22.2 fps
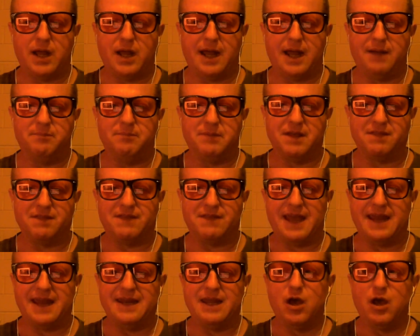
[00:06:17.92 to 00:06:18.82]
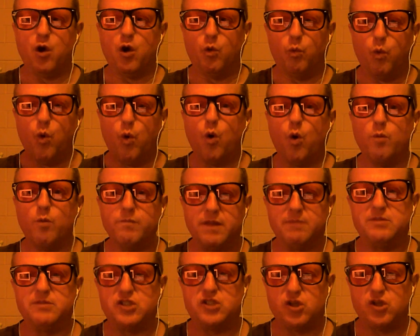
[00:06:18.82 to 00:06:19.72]
um, then warm
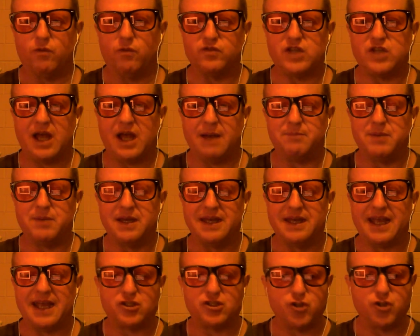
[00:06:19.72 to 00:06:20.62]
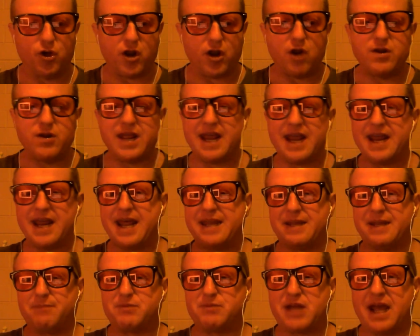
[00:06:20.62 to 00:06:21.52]
themselves up. It's not only an
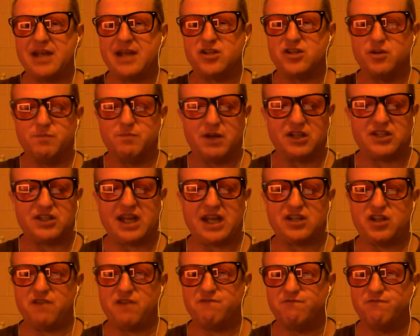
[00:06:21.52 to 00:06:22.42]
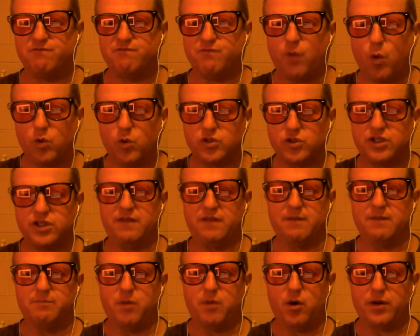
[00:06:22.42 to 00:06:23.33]
adaptation, but it's actually forcing
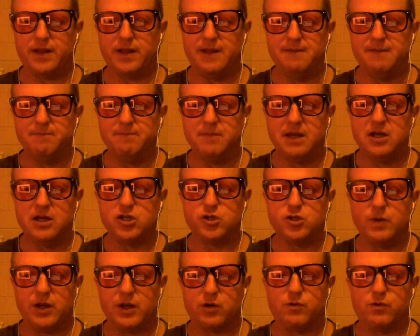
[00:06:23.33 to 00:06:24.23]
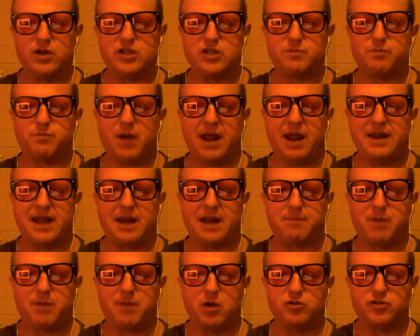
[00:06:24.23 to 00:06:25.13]
the body to increase brown
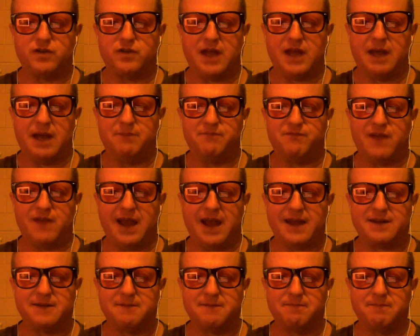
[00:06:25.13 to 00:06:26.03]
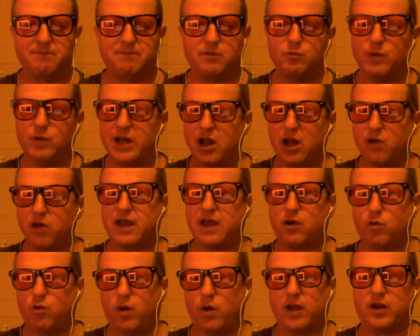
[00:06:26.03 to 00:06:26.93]
adipose um, fat. We know
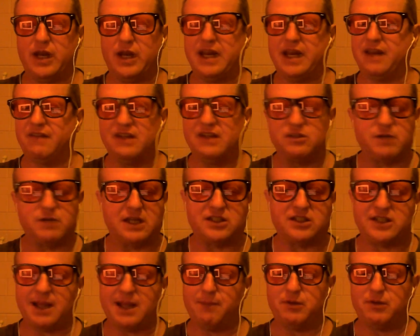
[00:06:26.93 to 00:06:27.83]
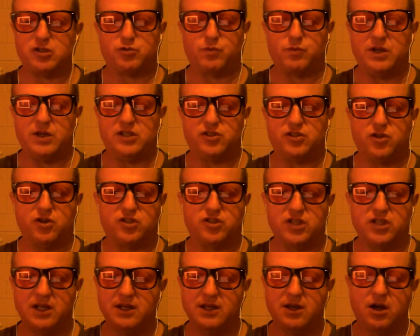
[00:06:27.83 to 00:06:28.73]
that quite clearly. There's established
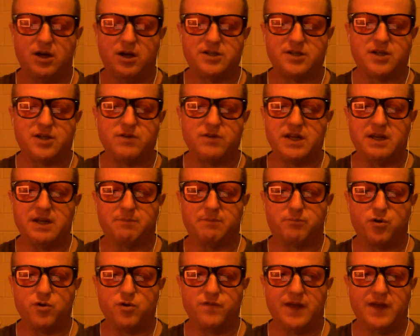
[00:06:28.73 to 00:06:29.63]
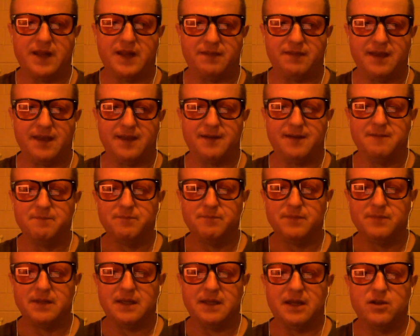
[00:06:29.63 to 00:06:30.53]
research. I don't need to prove anything.
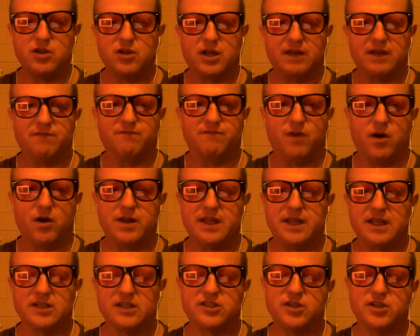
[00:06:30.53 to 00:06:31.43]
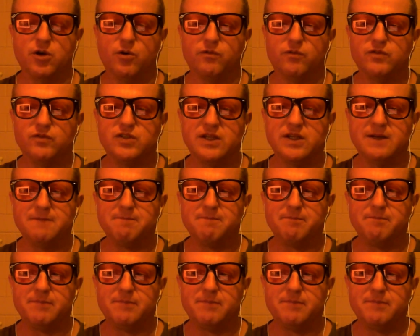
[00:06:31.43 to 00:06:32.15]
You know, you can find it yourselves.